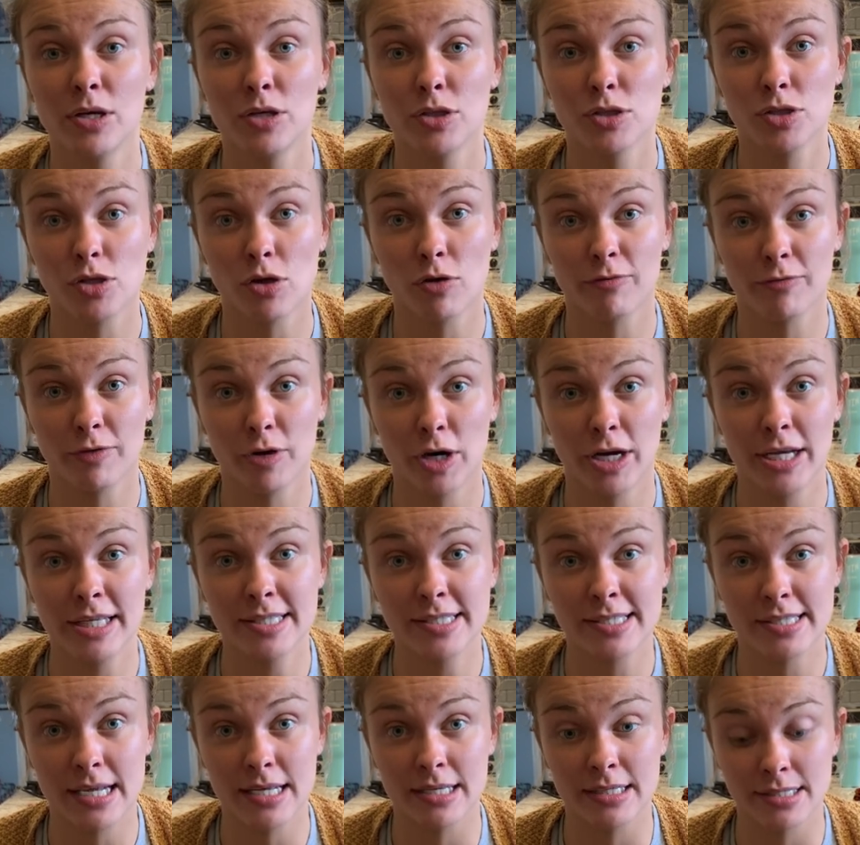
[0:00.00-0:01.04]
So for
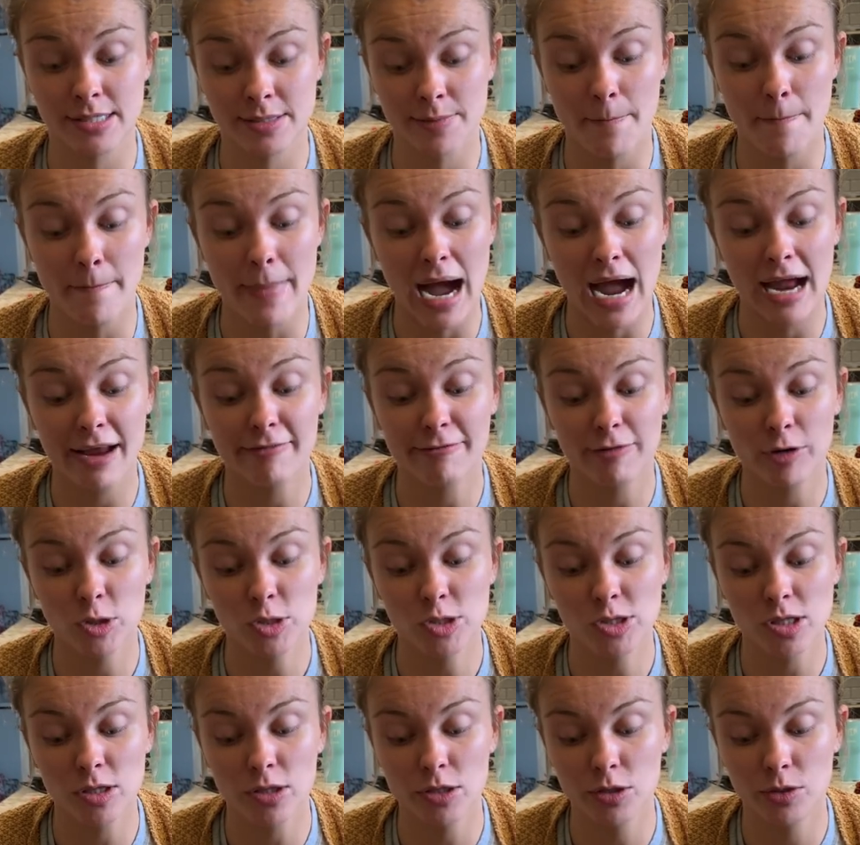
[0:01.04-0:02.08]
instance, my
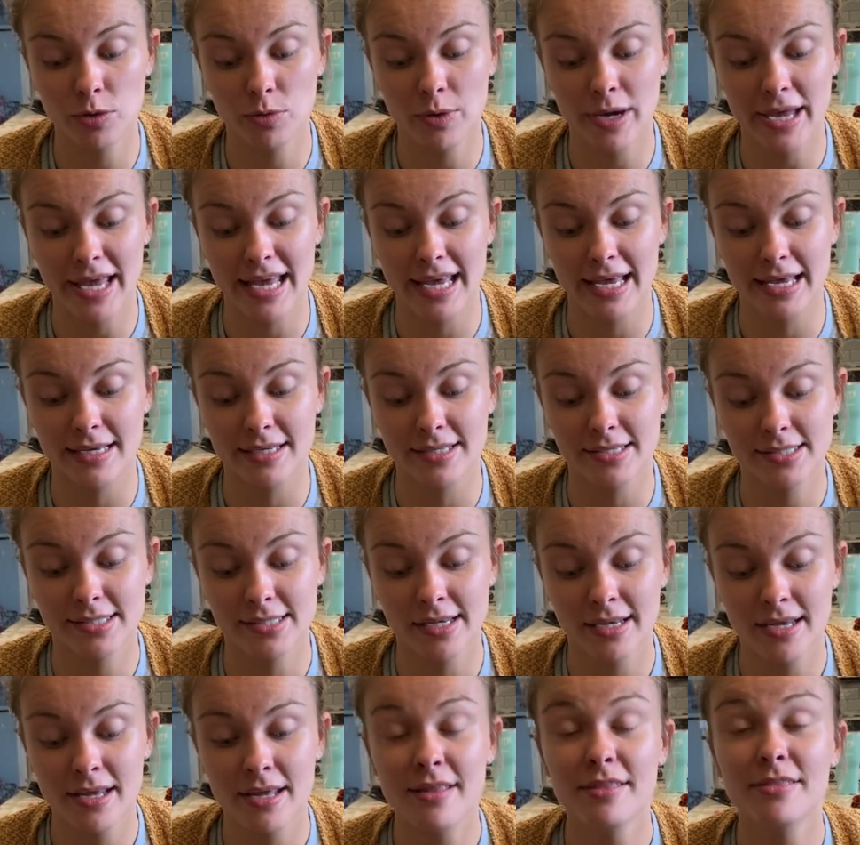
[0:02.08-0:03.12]
first clue
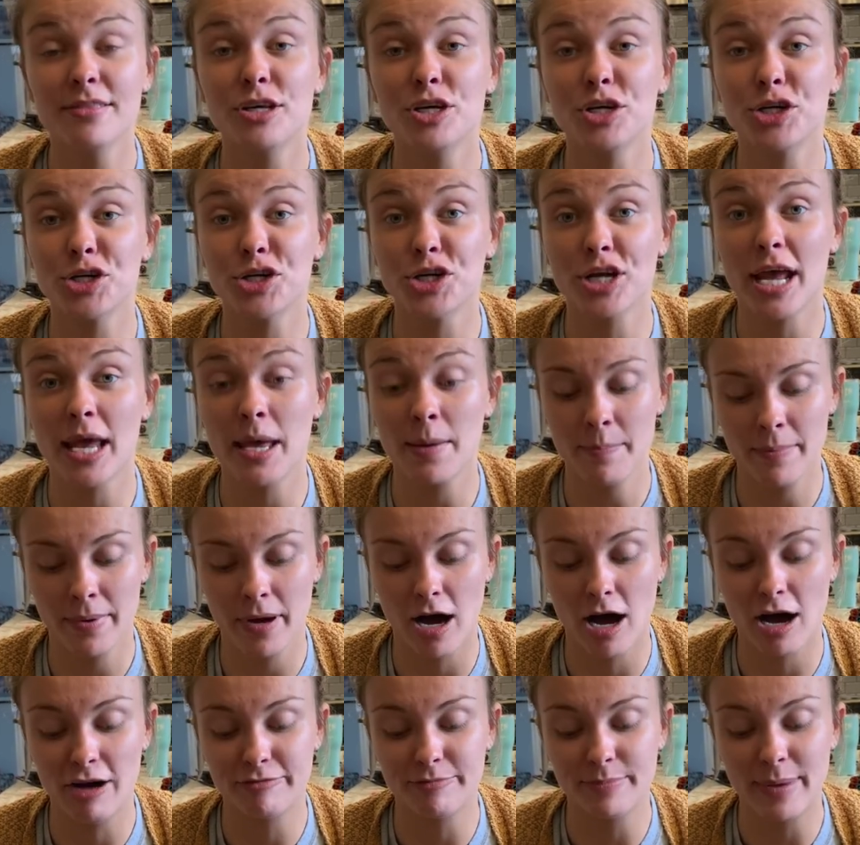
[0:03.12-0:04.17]
is the shape
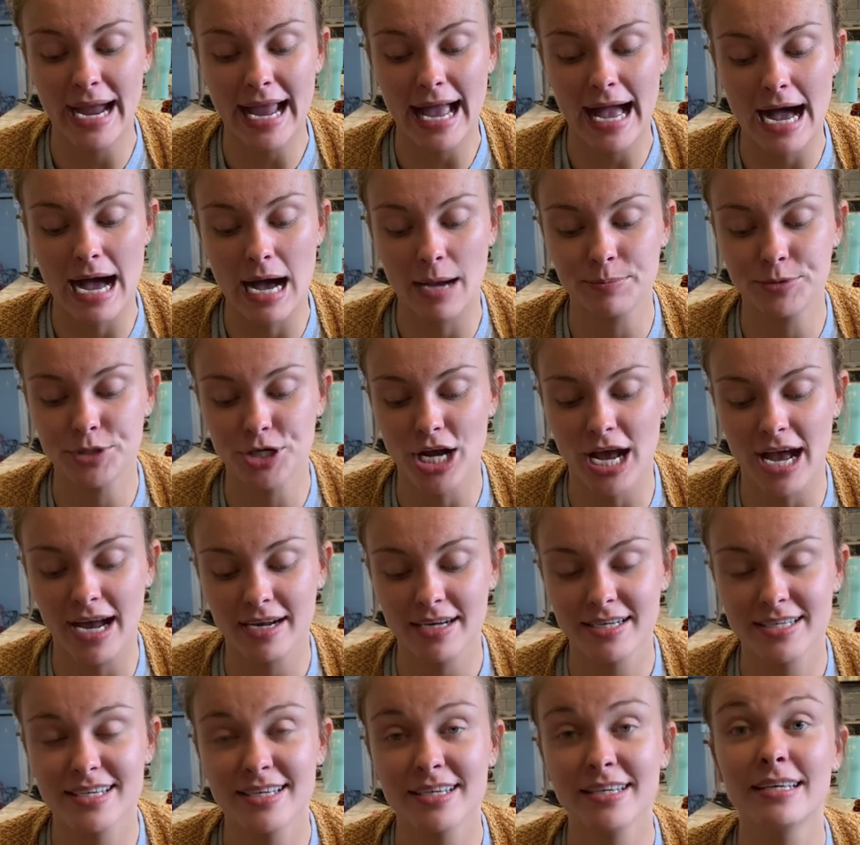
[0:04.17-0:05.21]
of my
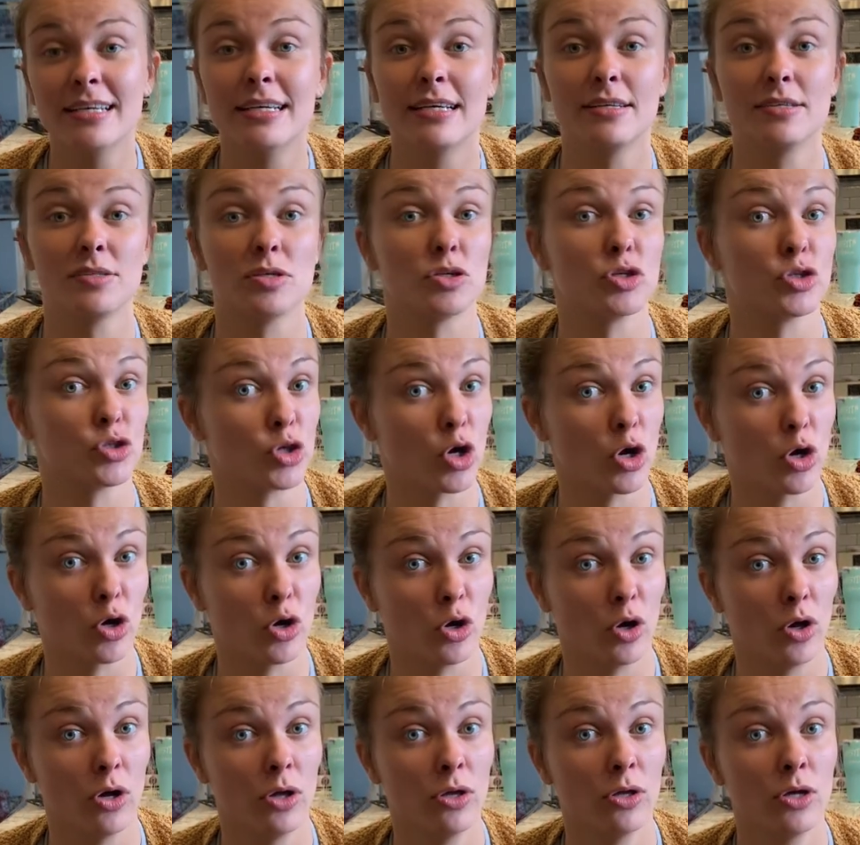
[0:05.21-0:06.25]
object is a
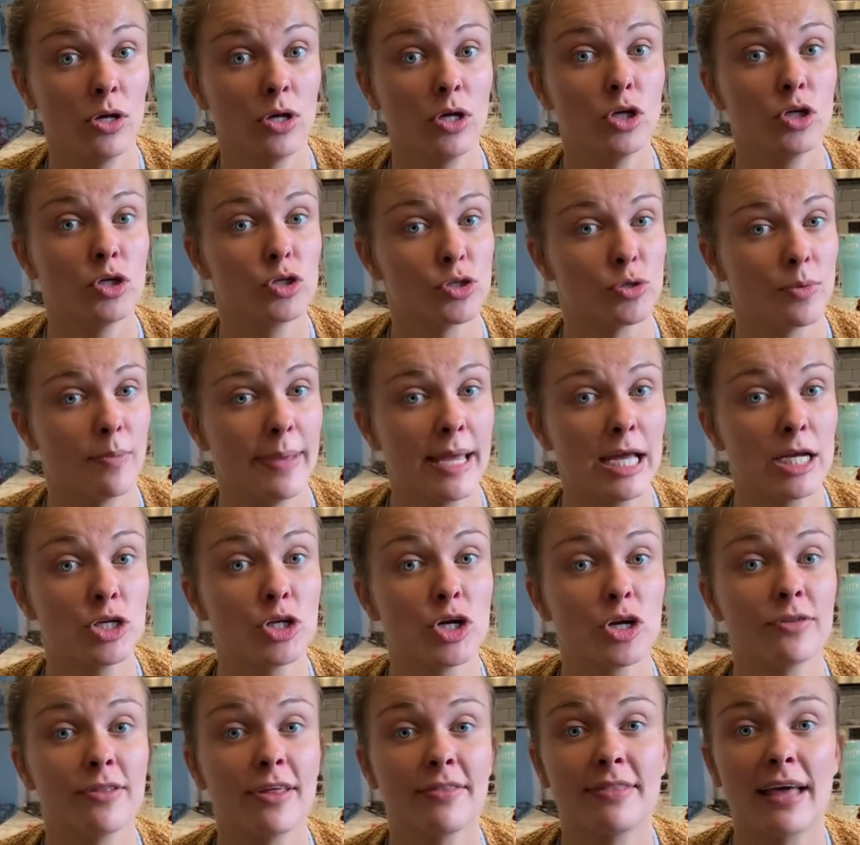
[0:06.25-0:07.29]
circle. So make
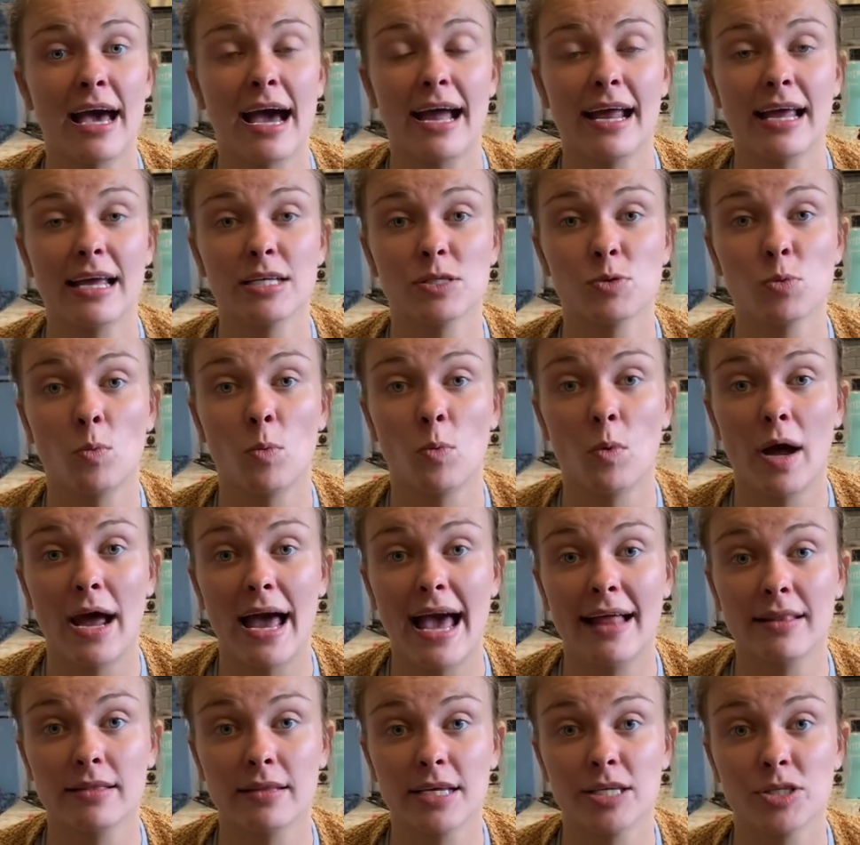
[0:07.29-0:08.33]
sure that that is
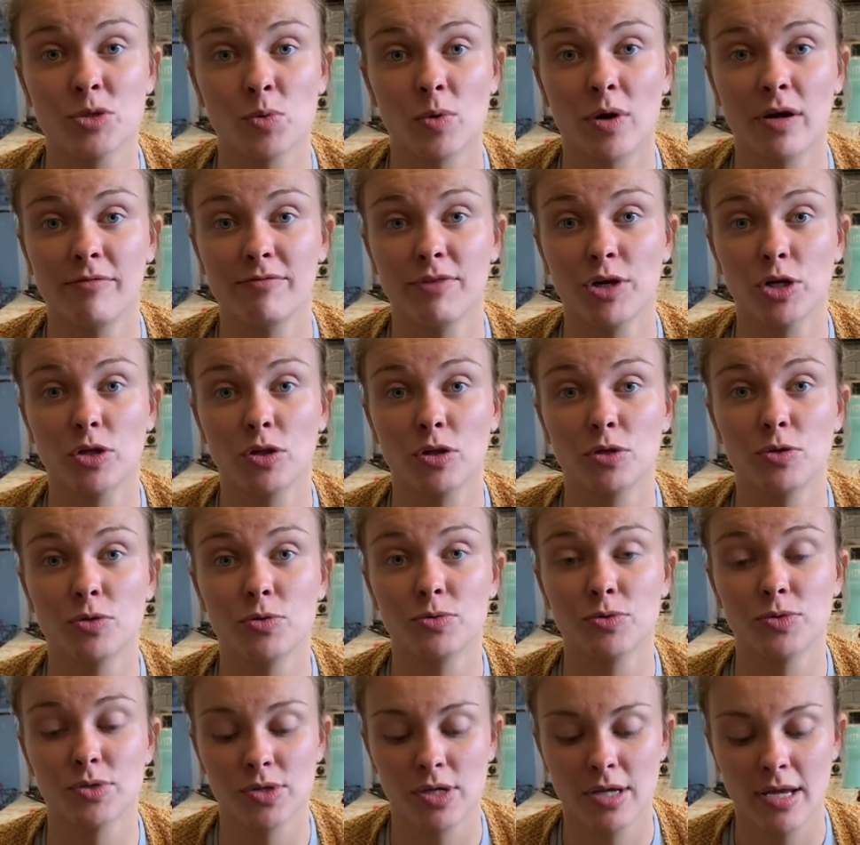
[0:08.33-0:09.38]
at least one of your
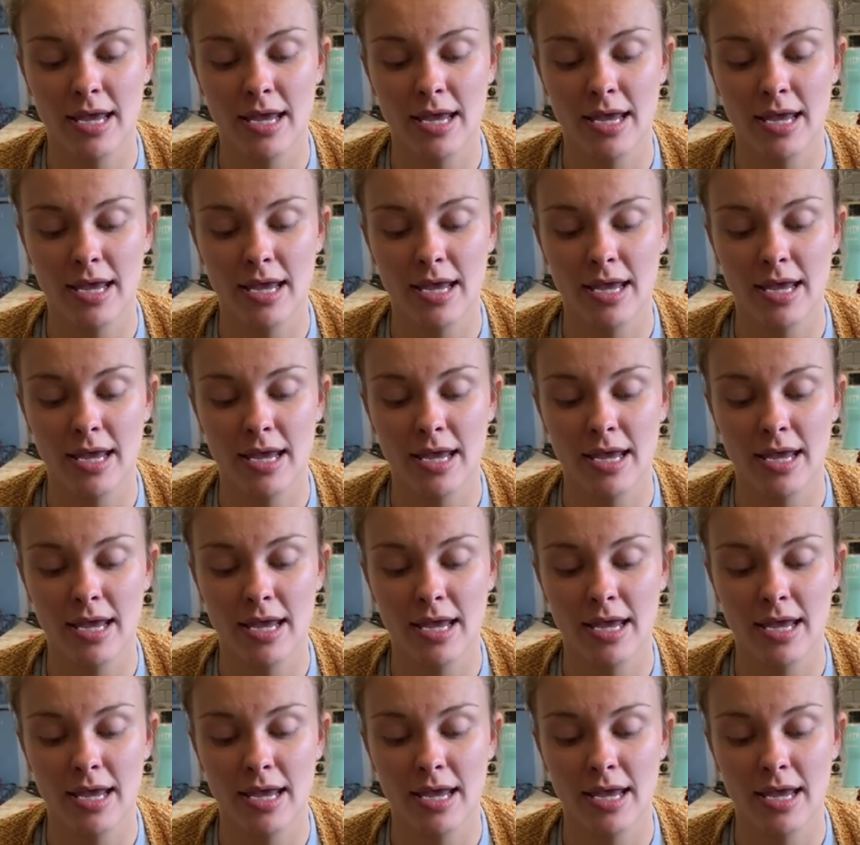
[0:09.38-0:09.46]
clues.